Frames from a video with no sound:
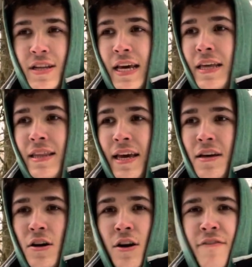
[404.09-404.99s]
They they
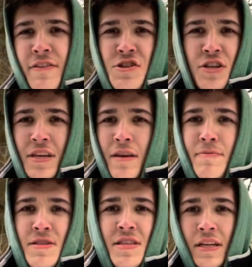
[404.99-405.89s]
could artificially keep
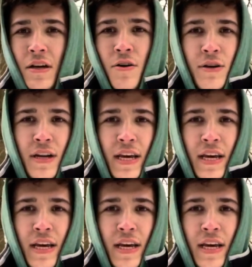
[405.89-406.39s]
this thing going.